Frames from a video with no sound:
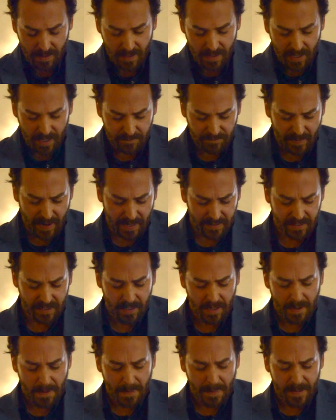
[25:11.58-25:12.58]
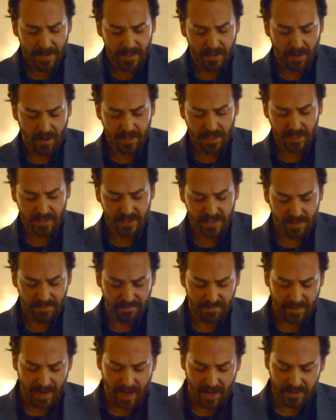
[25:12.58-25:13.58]
In fact, he argues that
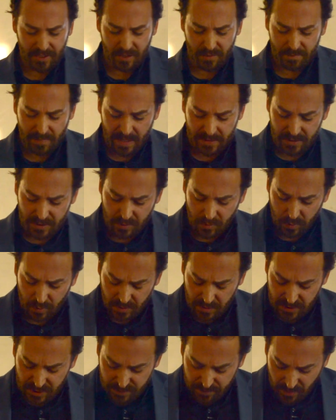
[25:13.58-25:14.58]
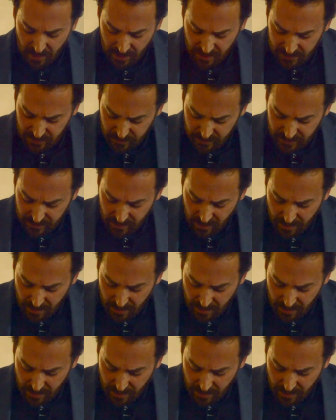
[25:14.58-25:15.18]
value must correspond with